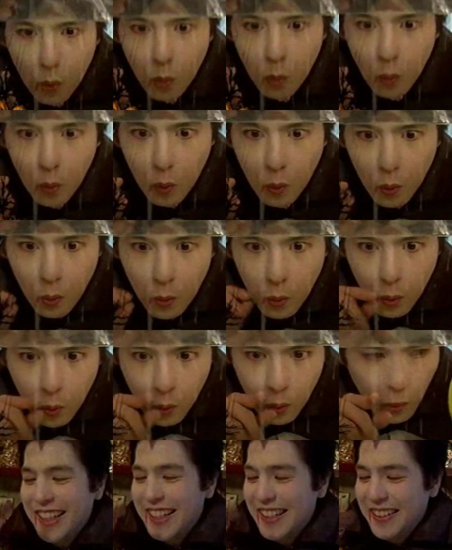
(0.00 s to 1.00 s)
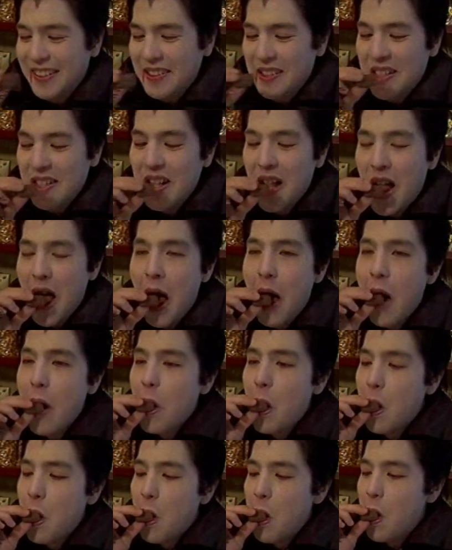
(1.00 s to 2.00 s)
I did, but I first
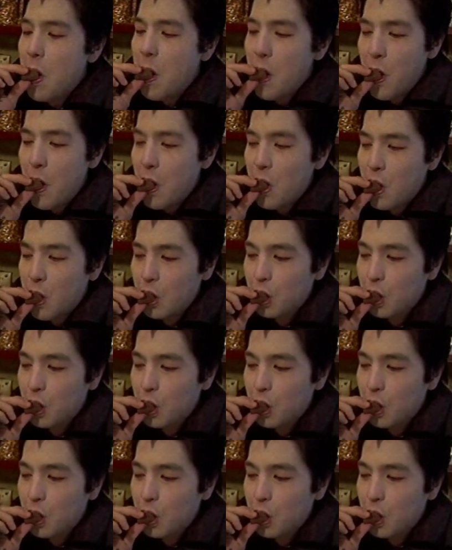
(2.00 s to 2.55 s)
decided to devour